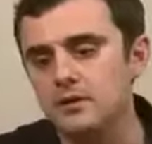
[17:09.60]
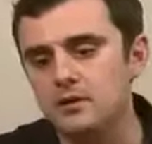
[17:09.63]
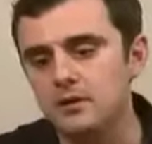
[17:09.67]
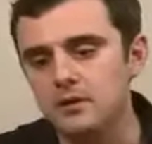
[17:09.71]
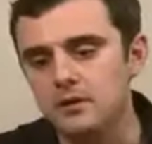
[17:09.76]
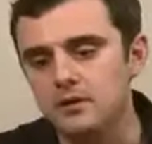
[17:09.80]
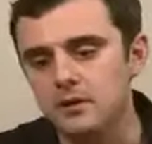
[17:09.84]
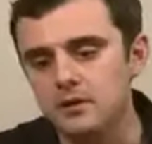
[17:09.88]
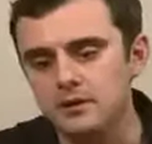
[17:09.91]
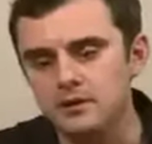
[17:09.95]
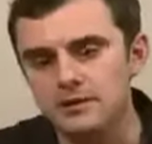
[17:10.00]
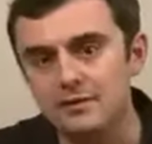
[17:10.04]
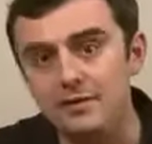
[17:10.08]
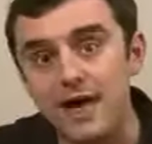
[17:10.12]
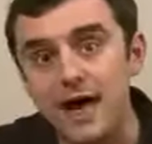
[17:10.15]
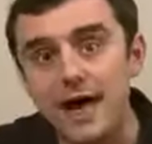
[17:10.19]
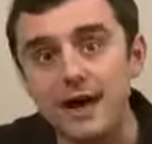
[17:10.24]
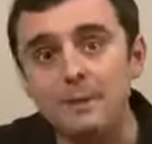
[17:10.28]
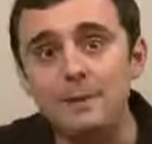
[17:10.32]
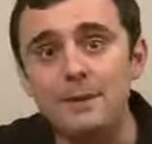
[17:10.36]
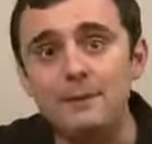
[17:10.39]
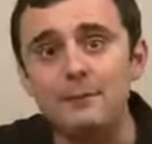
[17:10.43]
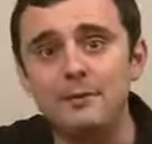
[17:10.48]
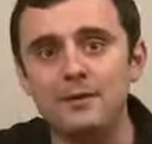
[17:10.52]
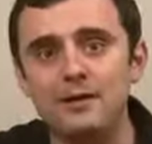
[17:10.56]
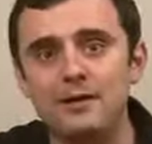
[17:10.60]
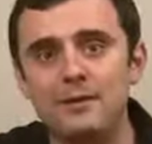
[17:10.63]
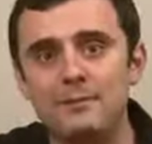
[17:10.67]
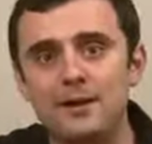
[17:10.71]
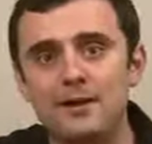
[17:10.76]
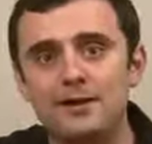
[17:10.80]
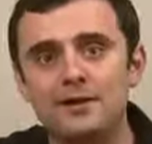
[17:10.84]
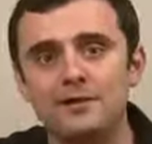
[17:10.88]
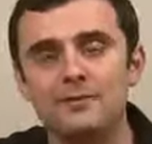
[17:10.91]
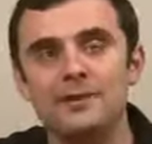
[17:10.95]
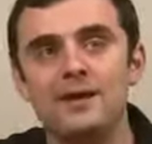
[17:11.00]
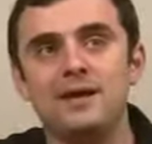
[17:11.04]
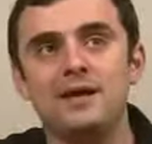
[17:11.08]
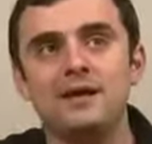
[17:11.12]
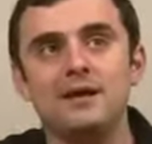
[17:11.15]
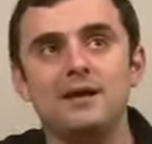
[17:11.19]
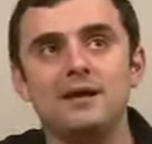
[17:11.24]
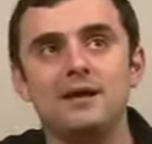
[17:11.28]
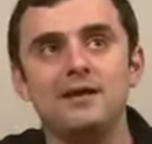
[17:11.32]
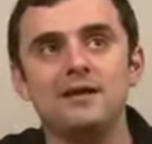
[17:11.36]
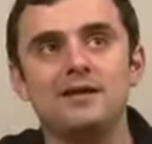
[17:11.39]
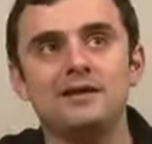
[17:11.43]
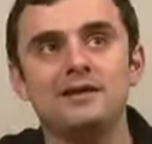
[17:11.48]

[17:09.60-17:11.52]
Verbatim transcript: A lot of people emailing me